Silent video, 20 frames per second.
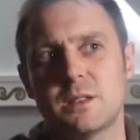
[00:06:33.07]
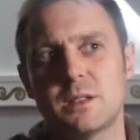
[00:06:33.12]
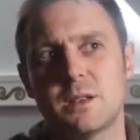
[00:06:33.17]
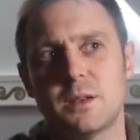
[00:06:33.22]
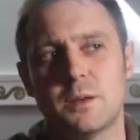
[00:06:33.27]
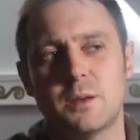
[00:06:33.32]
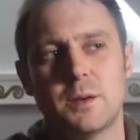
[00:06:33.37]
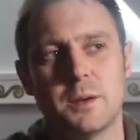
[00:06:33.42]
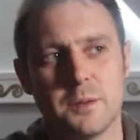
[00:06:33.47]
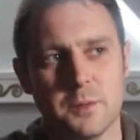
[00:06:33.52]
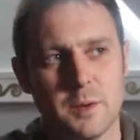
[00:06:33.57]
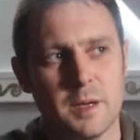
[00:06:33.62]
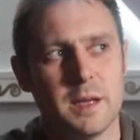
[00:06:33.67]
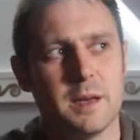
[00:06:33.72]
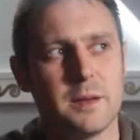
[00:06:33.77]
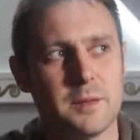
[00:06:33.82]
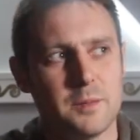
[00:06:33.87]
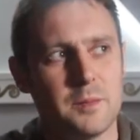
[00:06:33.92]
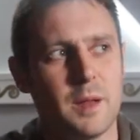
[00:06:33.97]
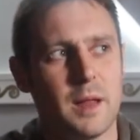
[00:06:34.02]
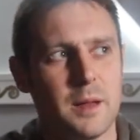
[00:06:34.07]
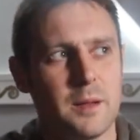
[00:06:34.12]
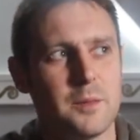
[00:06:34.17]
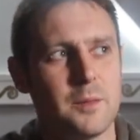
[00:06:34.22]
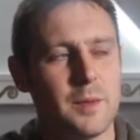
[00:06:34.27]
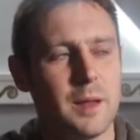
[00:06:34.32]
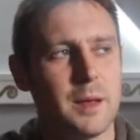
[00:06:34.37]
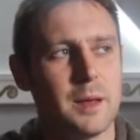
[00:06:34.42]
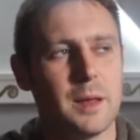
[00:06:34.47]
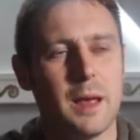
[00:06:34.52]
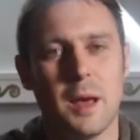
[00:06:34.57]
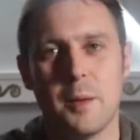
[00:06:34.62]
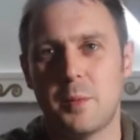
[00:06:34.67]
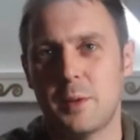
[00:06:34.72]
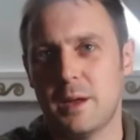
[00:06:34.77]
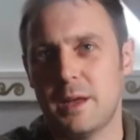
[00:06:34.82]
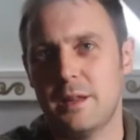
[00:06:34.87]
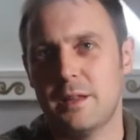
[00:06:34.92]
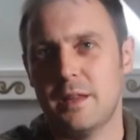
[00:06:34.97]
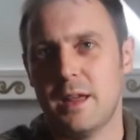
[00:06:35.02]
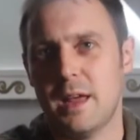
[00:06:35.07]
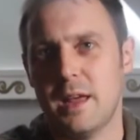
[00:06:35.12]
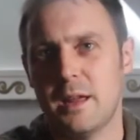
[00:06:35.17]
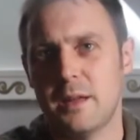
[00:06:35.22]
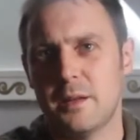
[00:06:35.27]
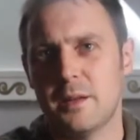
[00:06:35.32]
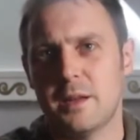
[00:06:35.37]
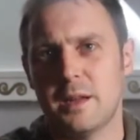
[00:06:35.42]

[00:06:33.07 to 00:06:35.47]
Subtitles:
were like happening there.